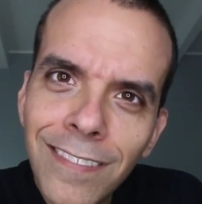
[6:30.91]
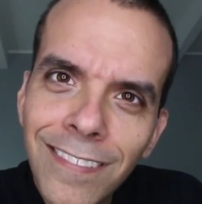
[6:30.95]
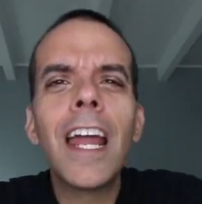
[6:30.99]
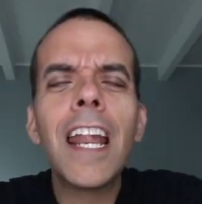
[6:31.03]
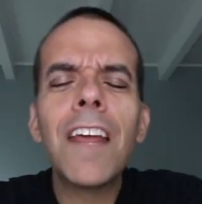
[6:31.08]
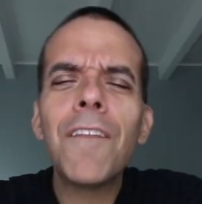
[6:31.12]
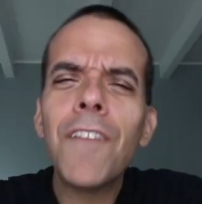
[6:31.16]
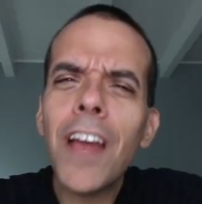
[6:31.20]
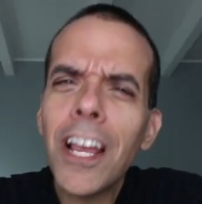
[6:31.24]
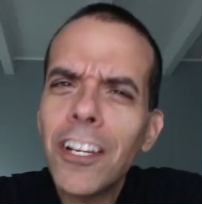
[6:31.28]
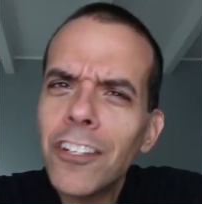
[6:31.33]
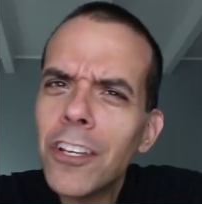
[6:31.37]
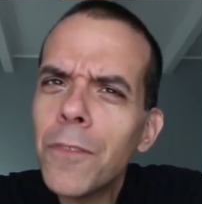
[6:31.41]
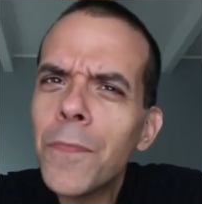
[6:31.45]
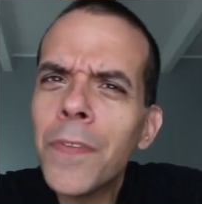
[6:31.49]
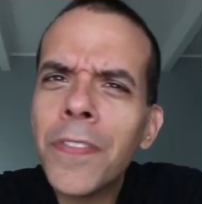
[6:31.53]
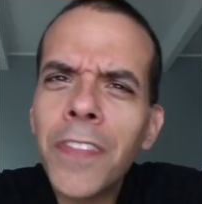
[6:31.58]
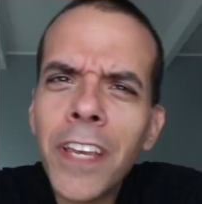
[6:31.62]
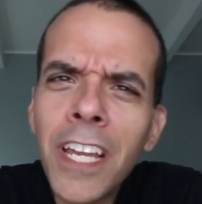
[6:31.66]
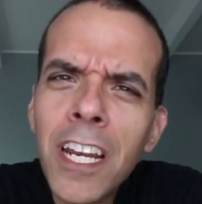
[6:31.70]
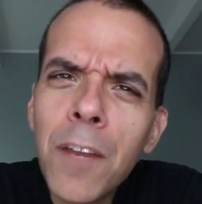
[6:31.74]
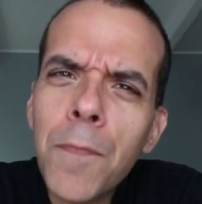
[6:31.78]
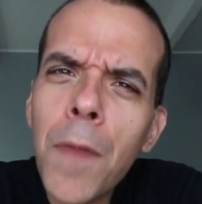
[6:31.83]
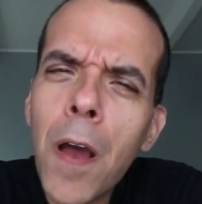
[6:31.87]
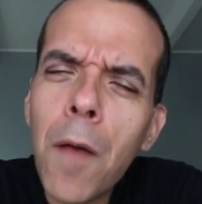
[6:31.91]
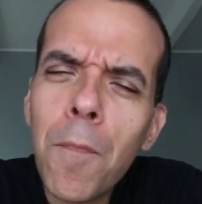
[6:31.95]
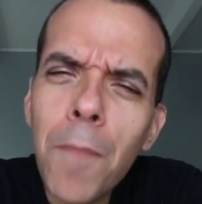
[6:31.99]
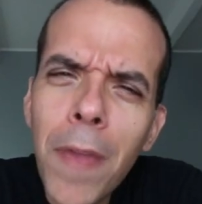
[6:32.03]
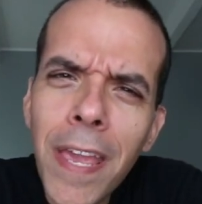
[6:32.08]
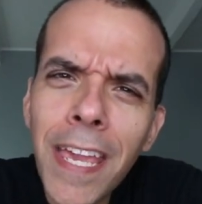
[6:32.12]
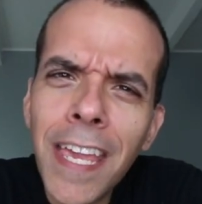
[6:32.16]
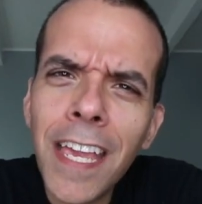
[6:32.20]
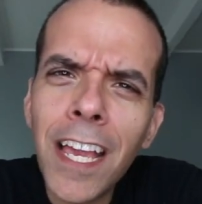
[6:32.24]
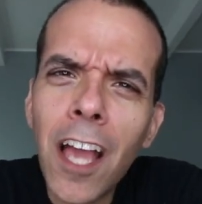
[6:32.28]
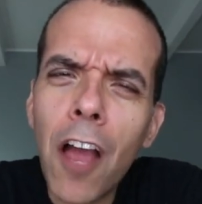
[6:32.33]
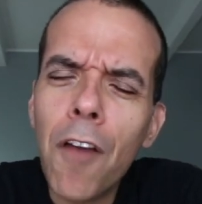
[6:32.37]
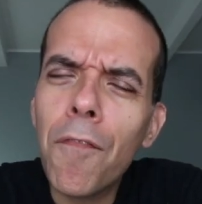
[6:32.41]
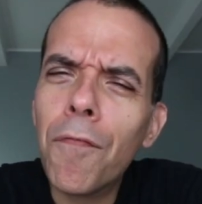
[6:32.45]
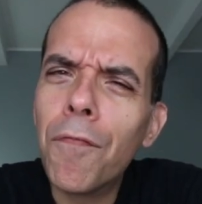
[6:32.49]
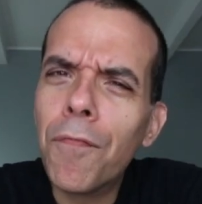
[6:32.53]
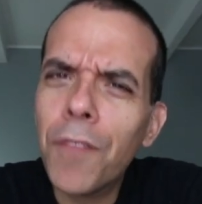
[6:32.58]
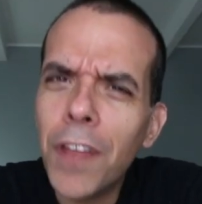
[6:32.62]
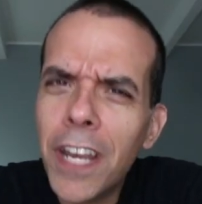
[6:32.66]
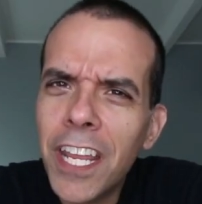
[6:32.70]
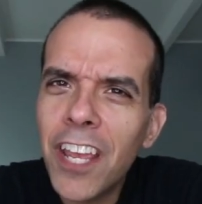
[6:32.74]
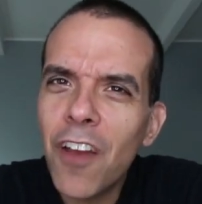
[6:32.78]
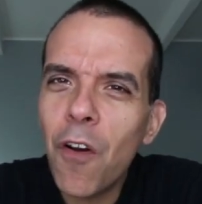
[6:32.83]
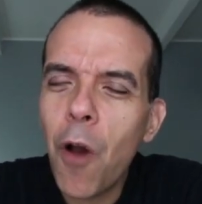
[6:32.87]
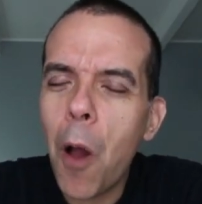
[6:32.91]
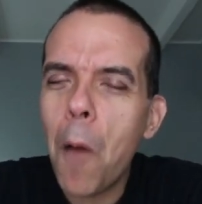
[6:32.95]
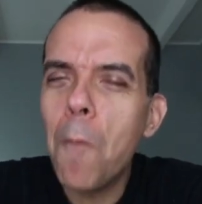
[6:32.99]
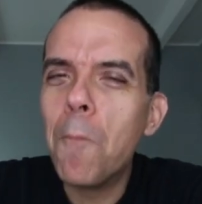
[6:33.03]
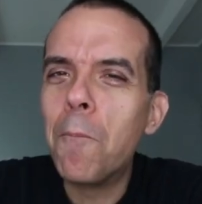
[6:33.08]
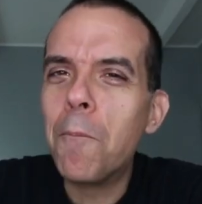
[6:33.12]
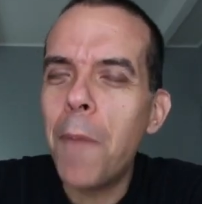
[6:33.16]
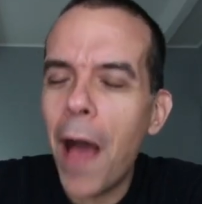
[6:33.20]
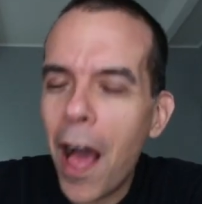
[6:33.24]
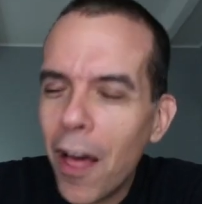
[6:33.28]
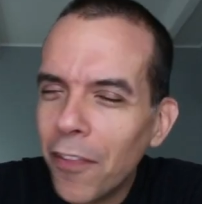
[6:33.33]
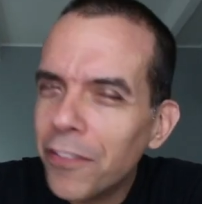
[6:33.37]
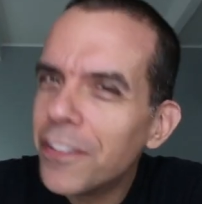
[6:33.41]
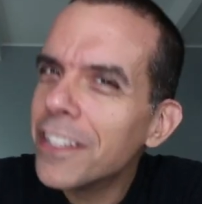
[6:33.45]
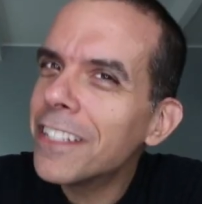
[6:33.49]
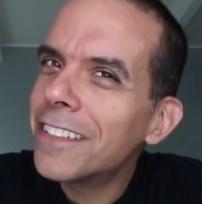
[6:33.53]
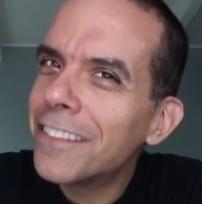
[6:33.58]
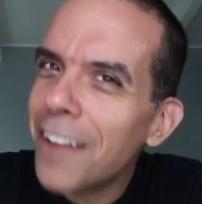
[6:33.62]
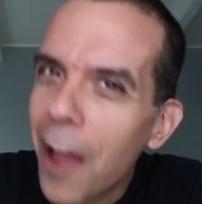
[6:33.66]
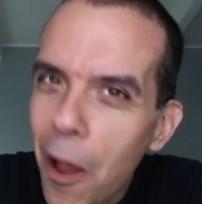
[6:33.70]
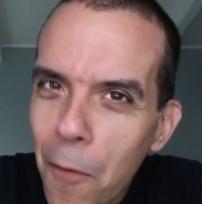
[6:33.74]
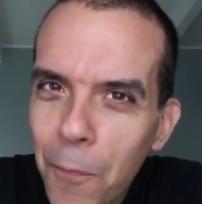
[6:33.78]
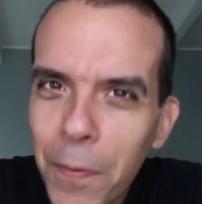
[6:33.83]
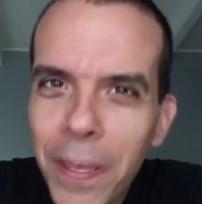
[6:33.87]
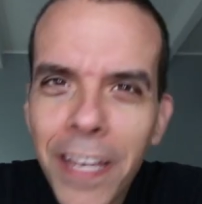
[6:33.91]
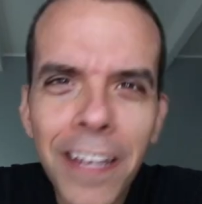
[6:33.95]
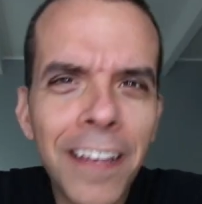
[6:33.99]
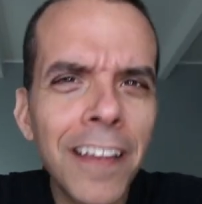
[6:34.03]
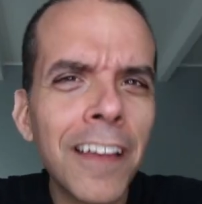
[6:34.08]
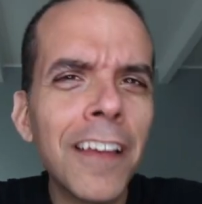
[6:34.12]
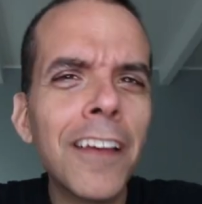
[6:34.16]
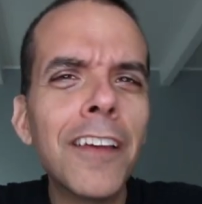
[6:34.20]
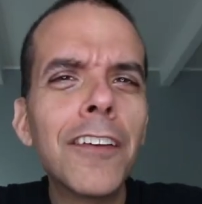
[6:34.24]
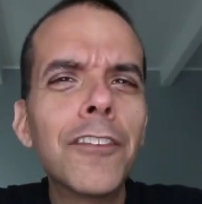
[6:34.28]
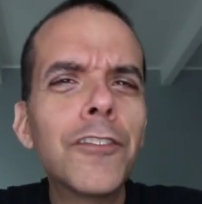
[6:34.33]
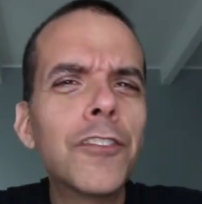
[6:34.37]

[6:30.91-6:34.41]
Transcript: And I've actually been thinking about making a video about this topic